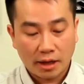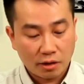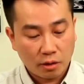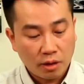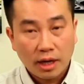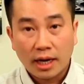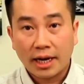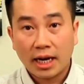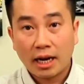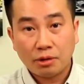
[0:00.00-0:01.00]
So
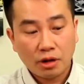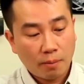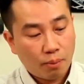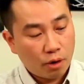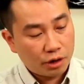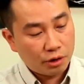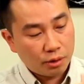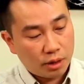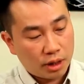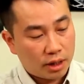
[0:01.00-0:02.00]
again, I'm just going to point
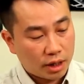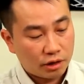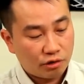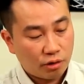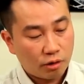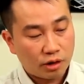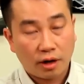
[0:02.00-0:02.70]
you the controls,